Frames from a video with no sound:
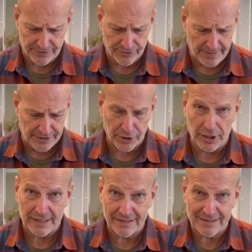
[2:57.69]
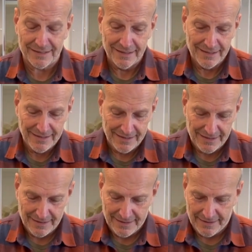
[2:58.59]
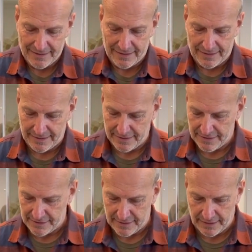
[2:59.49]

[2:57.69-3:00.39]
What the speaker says: Dreadnoughtus that is